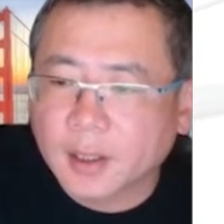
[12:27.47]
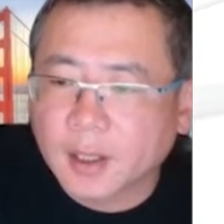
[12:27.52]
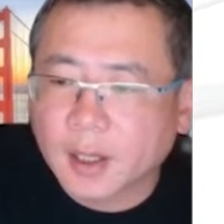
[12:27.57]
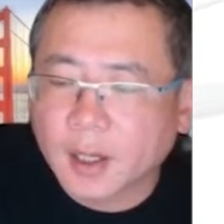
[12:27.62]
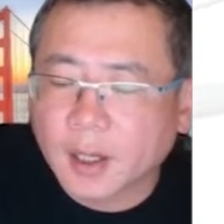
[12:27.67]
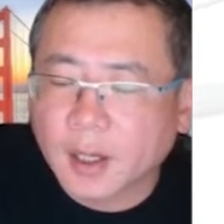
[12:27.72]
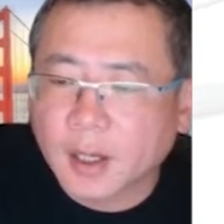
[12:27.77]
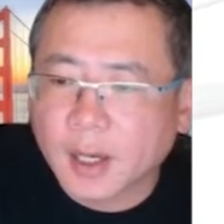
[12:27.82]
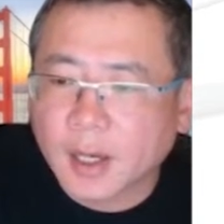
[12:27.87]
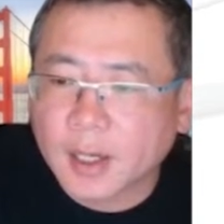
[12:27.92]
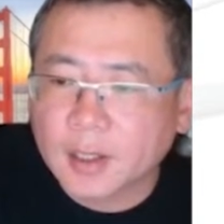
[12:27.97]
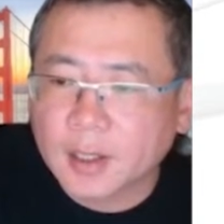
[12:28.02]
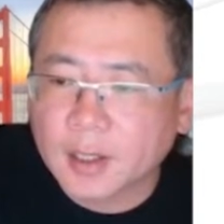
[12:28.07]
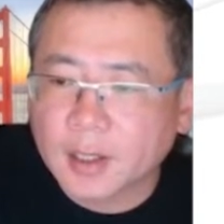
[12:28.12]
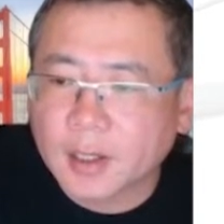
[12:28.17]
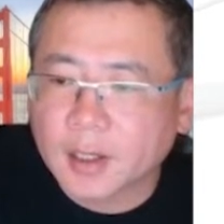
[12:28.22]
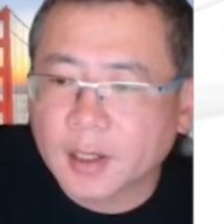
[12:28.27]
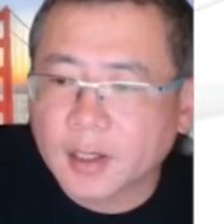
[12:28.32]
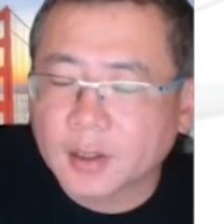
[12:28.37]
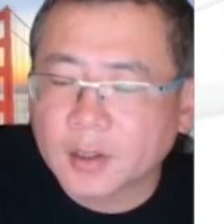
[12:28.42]

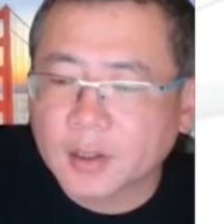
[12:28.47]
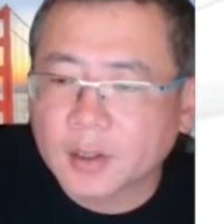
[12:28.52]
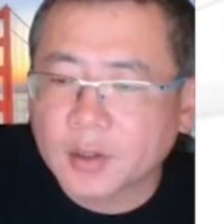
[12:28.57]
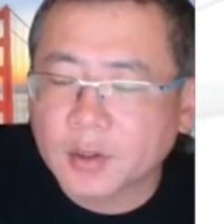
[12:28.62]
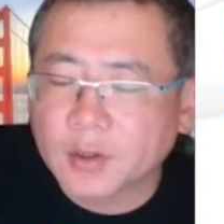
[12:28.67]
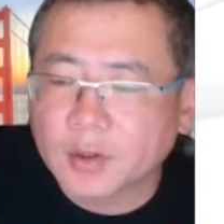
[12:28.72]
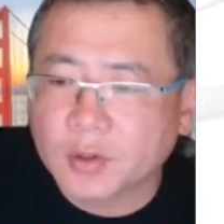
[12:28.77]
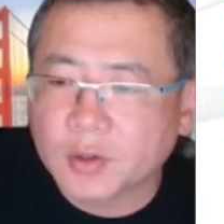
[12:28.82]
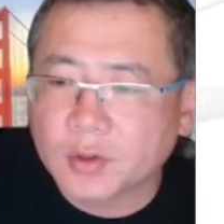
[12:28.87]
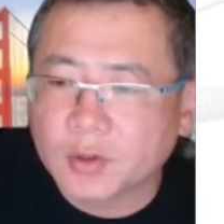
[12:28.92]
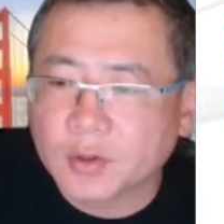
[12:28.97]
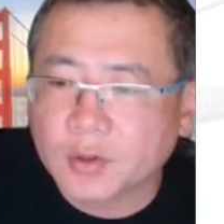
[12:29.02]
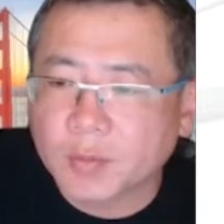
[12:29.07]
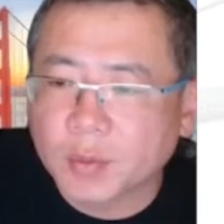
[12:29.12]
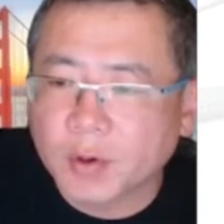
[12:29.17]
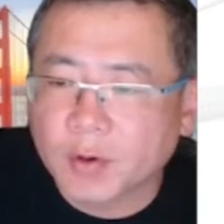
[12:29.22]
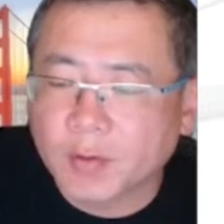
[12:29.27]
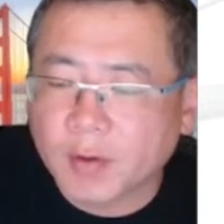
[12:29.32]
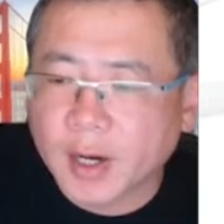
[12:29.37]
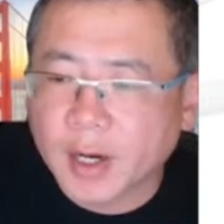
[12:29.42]
entity to
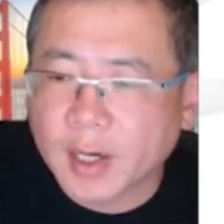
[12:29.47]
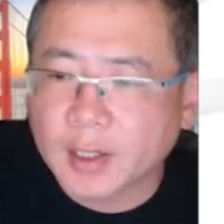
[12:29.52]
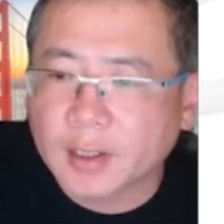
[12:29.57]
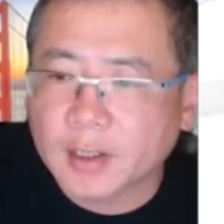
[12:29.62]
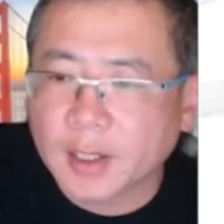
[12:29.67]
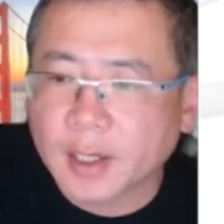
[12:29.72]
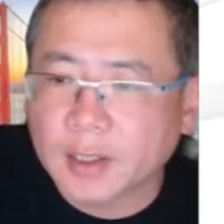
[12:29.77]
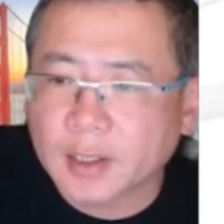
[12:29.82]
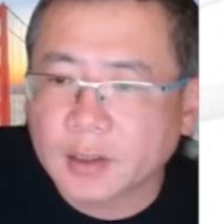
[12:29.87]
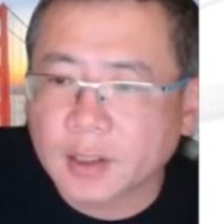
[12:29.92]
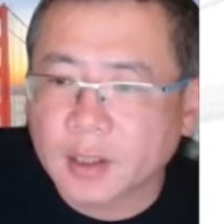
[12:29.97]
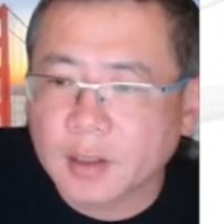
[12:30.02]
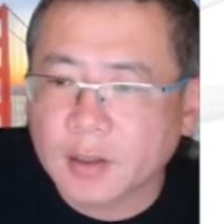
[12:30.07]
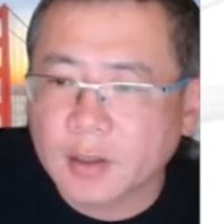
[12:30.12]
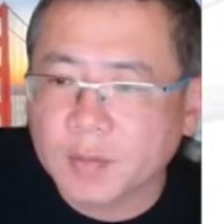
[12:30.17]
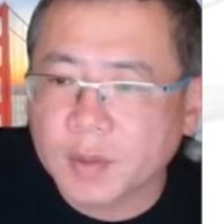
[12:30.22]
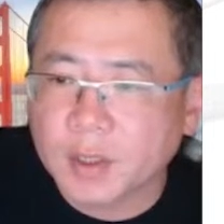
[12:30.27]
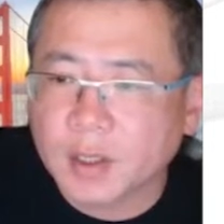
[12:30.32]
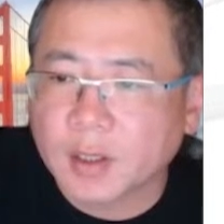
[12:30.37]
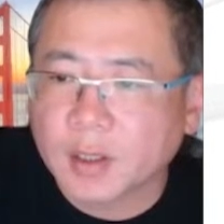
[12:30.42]
provide
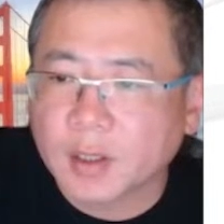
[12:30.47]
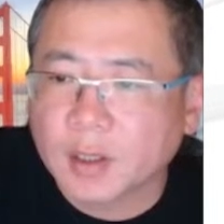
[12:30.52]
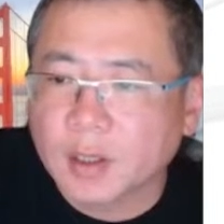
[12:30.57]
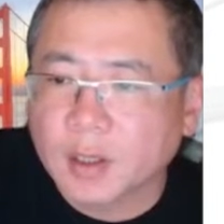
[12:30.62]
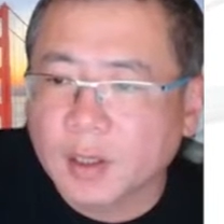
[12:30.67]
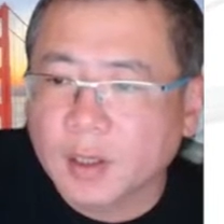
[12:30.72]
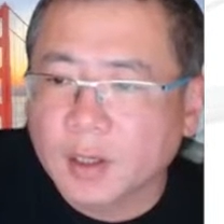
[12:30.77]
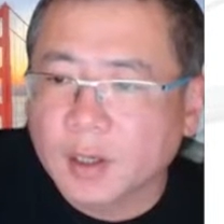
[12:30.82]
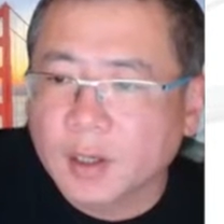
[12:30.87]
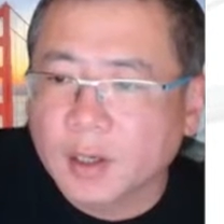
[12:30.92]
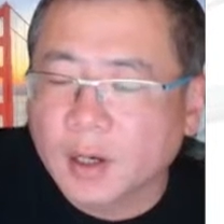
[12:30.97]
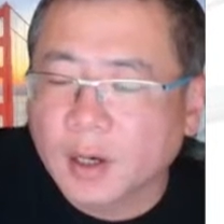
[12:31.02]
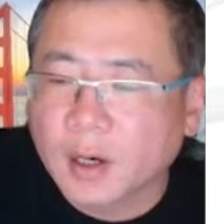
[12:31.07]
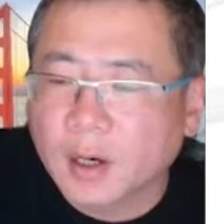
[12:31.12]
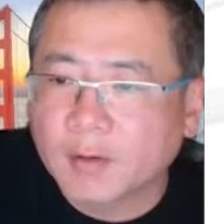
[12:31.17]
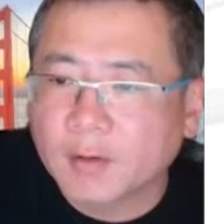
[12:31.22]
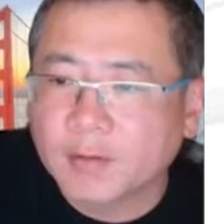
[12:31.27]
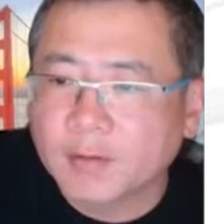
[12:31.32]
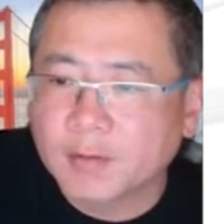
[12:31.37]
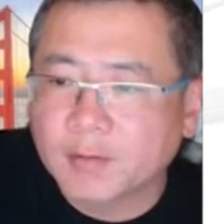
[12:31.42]
taxonomy
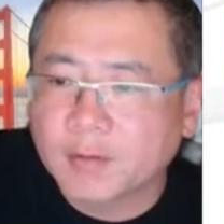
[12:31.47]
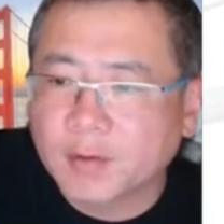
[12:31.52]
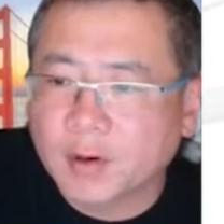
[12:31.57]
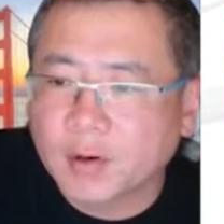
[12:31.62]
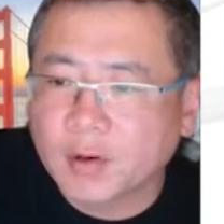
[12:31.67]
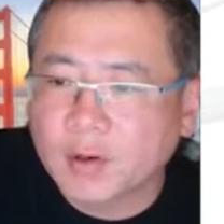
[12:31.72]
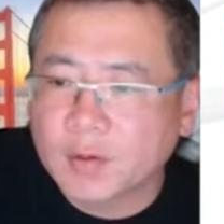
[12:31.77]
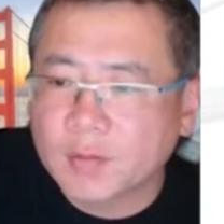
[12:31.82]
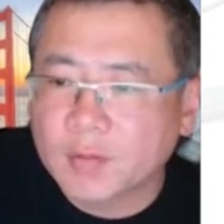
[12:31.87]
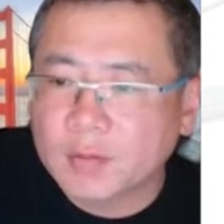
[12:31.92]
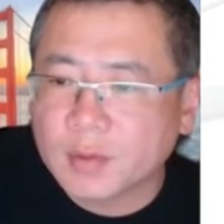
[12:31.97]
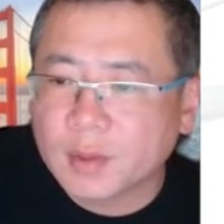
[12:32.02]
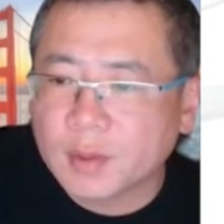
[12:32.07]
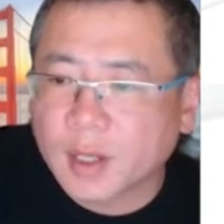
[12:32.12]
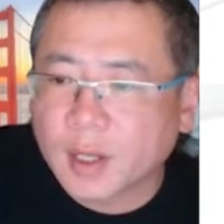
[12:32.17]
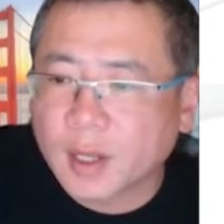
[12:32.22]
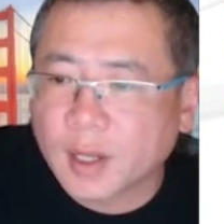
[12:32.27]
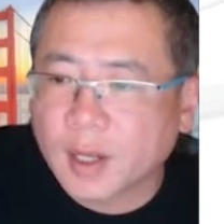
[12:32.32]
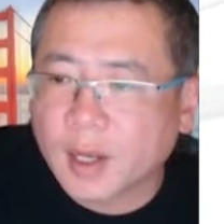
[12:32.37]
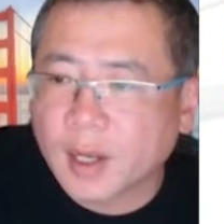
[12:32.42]
of forum
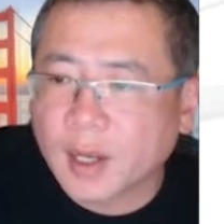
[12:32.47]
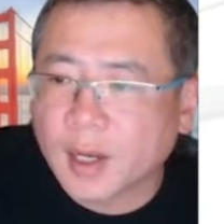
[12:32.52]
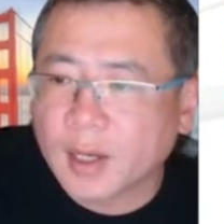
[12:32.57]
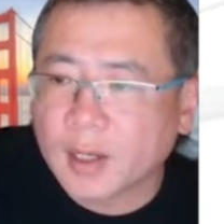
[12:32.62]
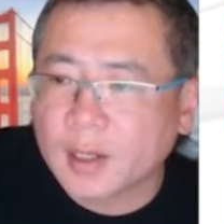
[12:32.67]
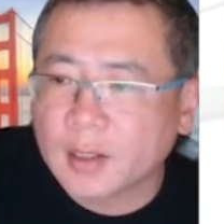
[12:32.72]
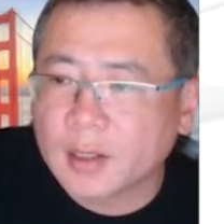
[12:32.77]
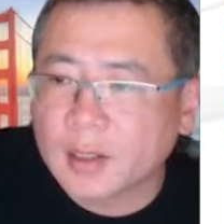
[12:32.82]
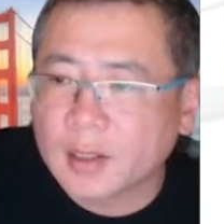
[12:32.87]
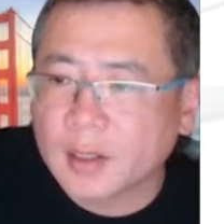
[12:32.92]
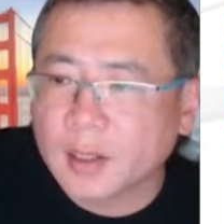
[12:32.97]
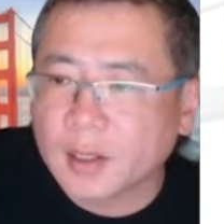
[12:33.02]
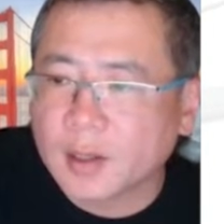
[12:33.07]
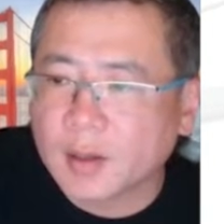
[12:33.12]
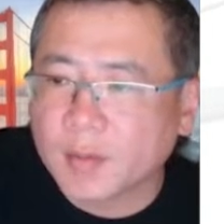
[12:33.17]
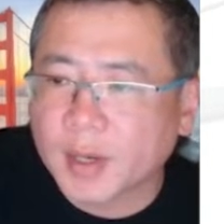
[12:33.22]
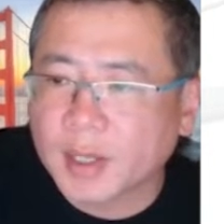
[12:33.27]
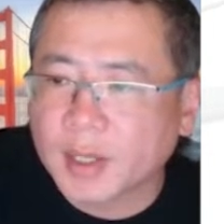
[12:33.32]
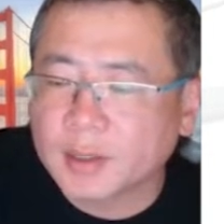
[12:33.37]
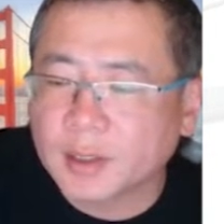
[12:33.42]
and
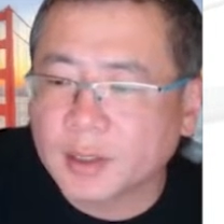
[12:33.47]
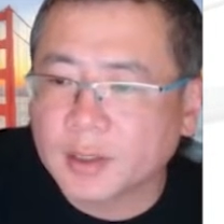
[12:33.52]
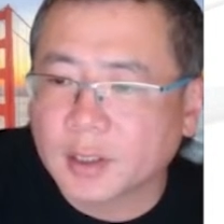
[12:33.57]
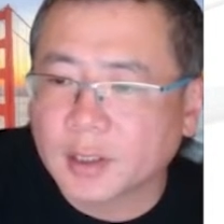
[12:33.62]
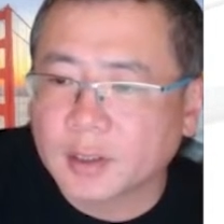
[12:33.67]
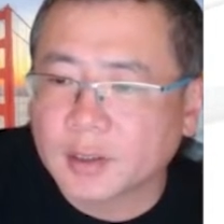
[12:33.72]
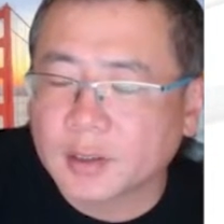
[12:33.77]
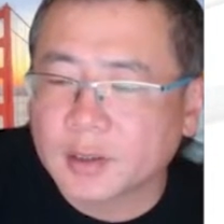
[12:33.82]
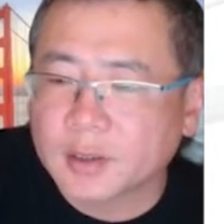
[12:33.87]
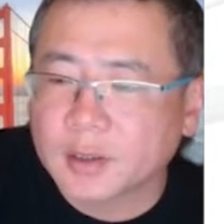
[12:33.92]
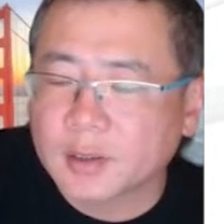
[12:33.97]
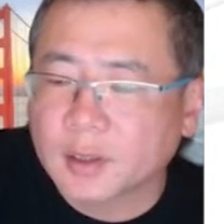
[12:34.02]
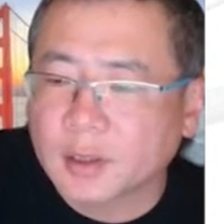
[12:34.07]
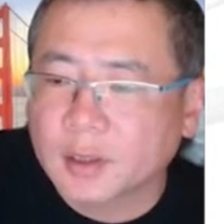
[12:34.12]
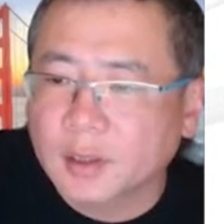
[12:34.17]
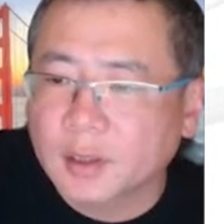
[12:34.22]
the messages.